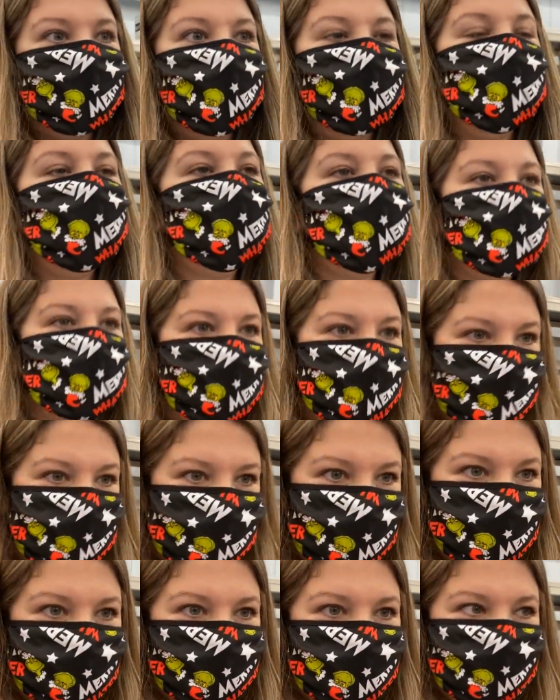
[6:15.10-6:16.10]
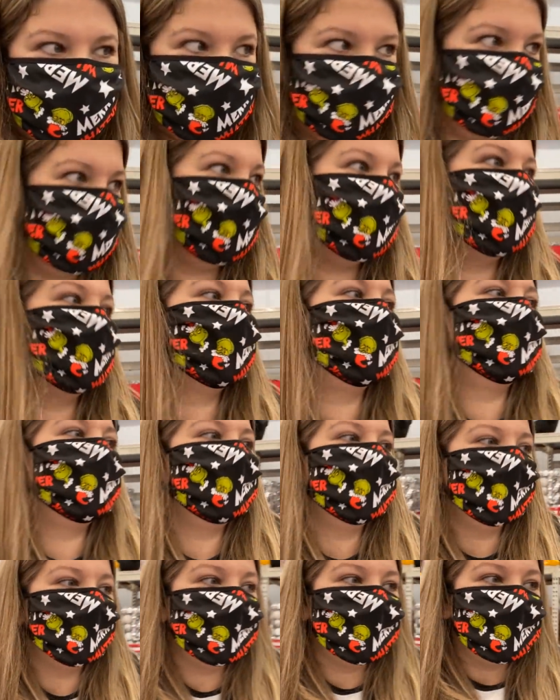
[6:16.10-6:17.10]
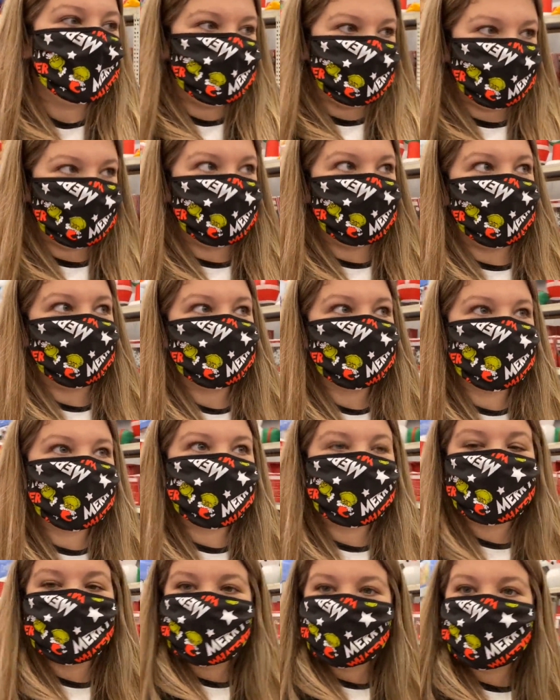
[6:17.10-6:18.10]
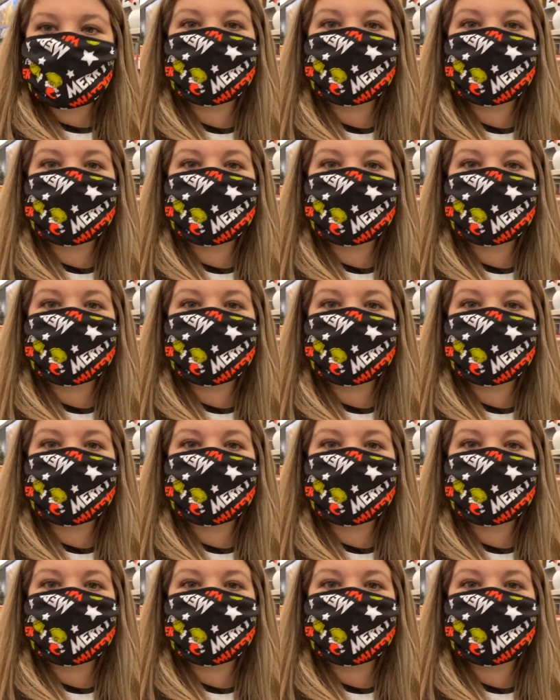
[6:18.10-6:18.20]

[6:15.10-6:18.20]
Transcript: Okay. The mom fail is